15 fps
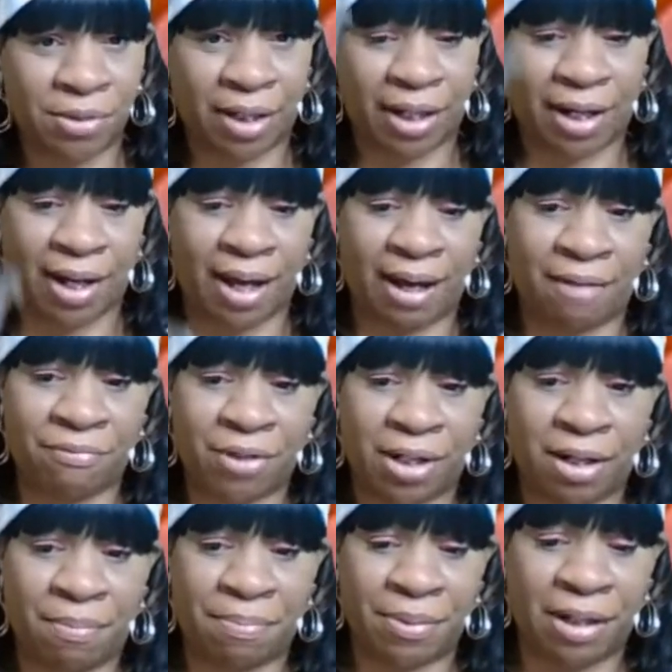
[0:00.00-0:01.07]
So I got a half a
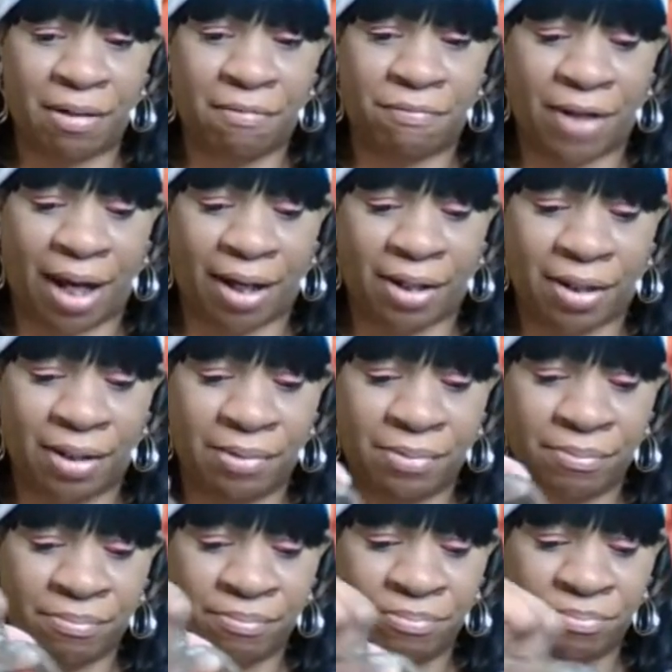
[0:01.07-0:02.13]
cup of vodka.
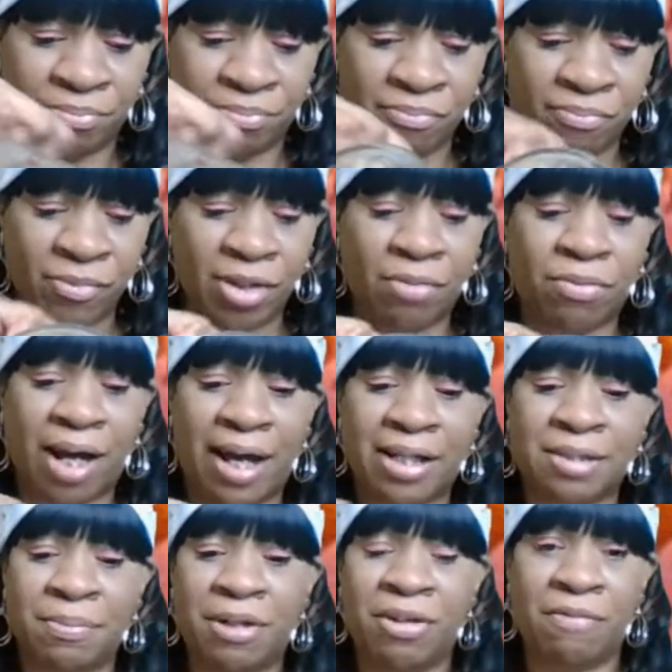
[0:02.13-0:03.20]
The
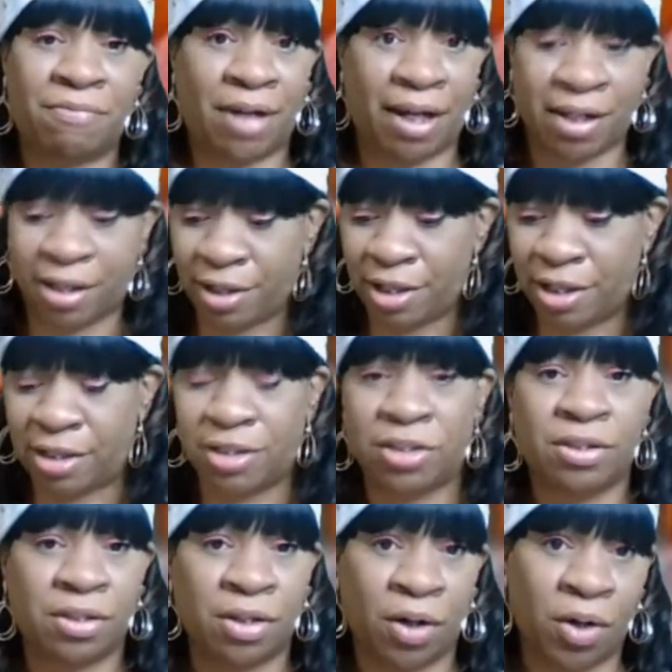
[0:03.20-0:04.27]
raspberry vodka is
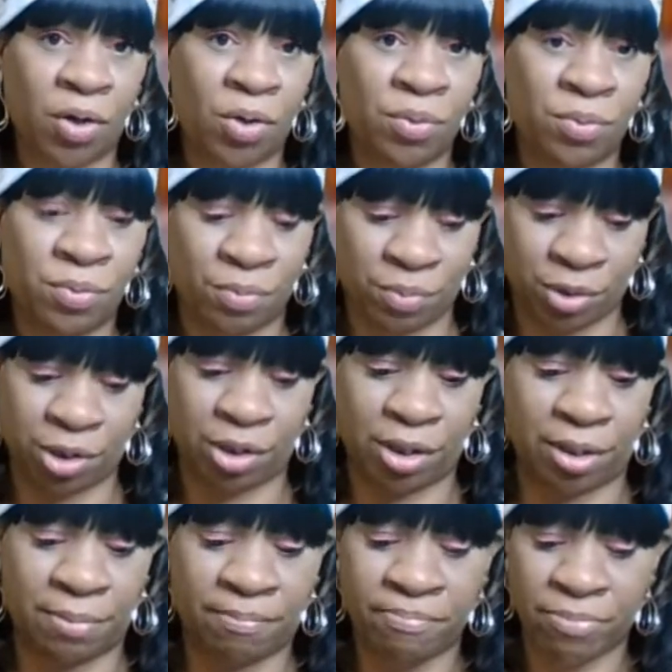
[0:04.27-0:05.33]
so
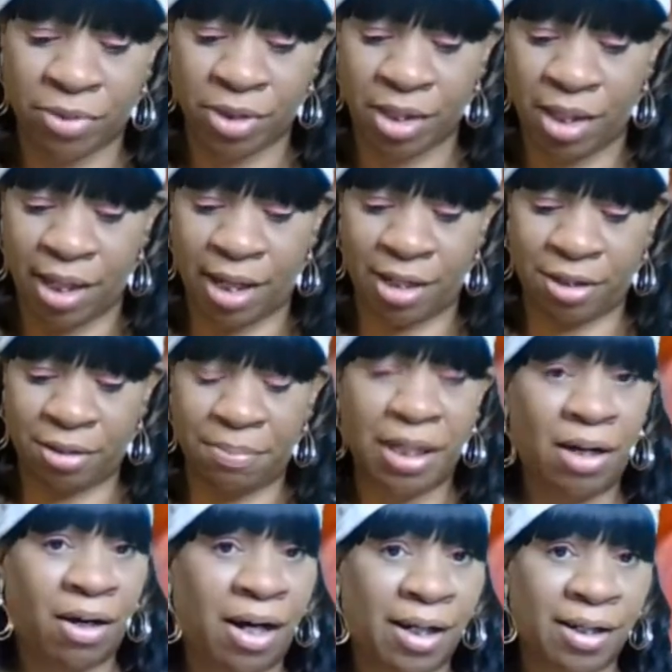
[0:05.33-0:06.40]
good. And to
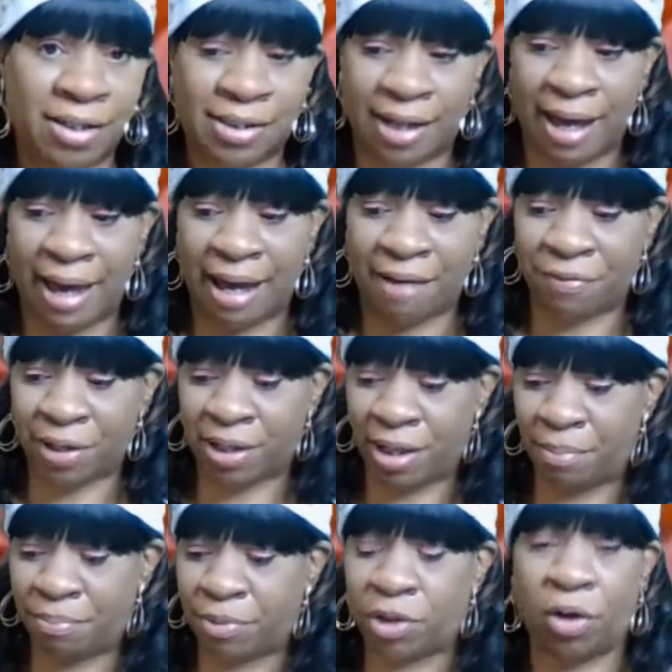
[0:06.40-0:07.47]
be honest, a half a
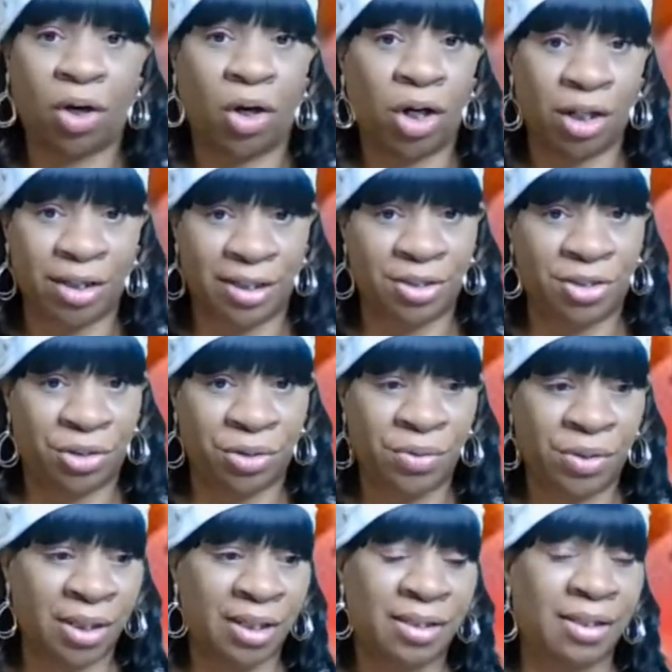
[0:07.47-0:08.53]
cup with all these
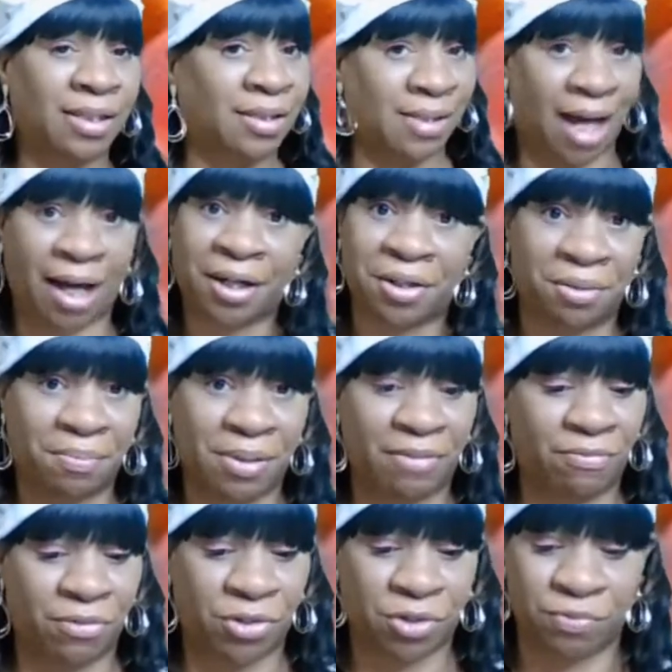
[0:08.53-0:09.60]
juices is not going to
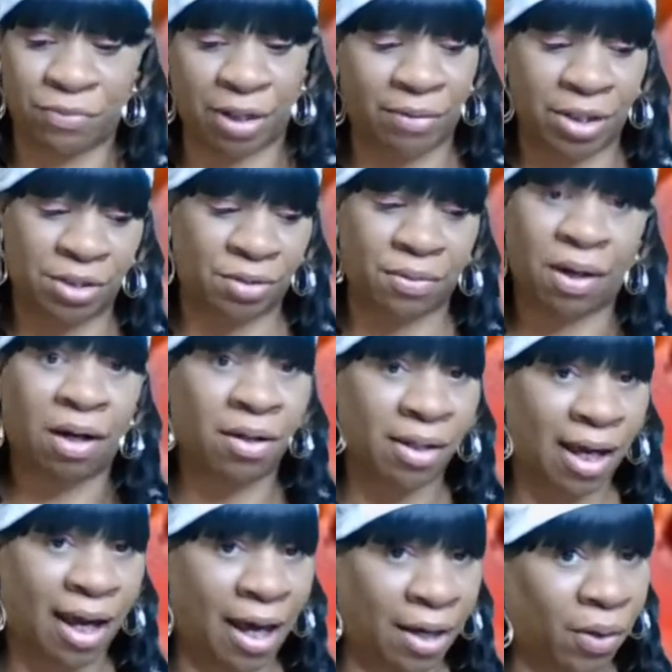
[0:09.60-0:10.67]
be very
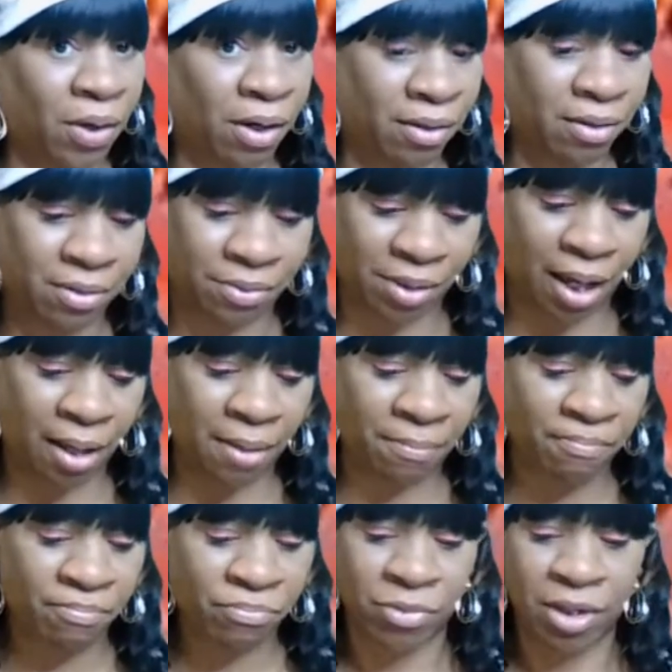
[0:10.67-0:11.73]
strong at all. Okay.
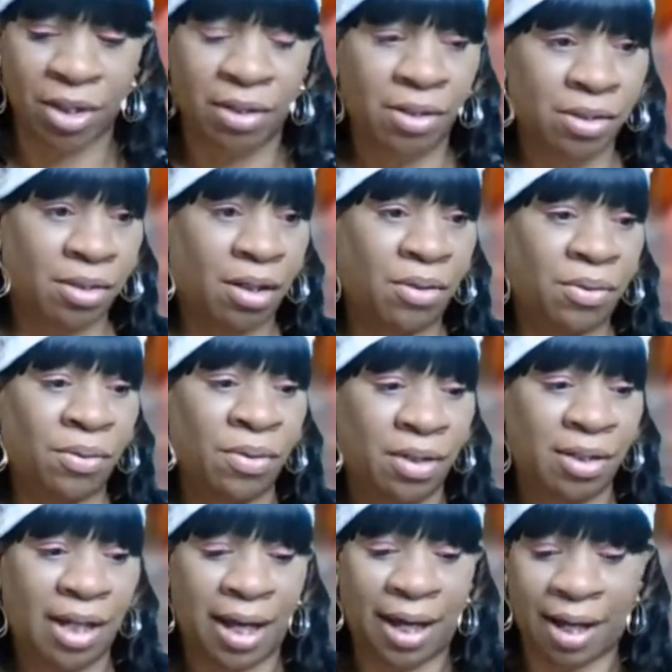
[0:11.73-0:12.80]
So
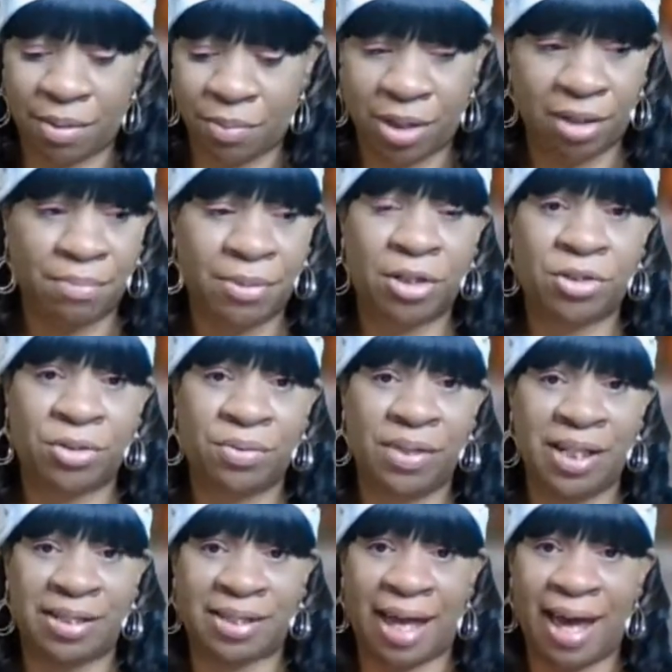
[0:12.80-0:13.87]
now what I'm going to do
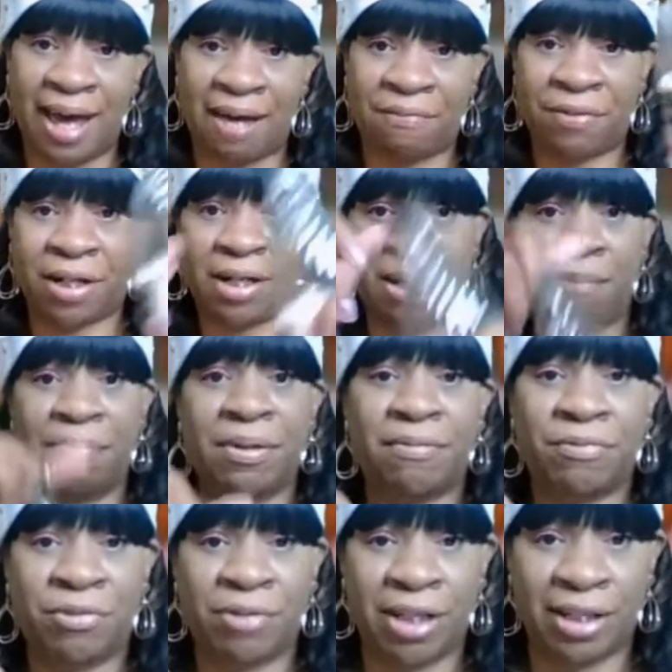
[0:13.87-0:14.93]
is a half a cup
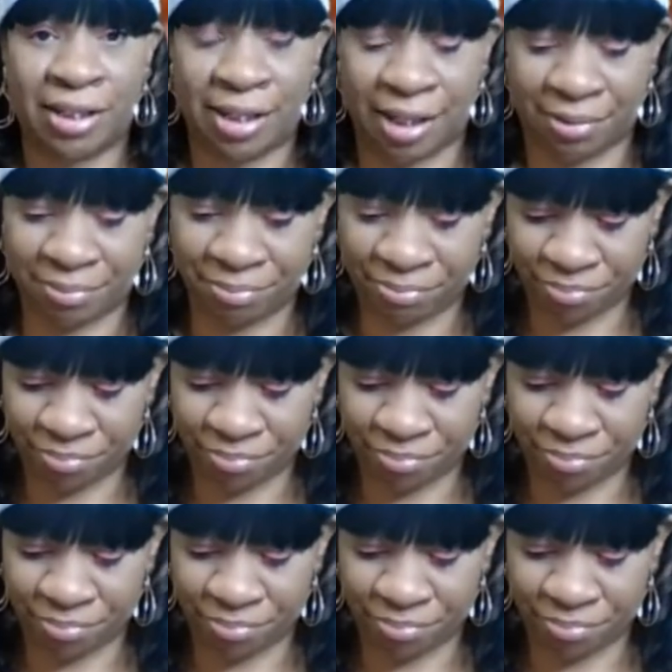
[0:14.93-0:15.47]
of grenadine.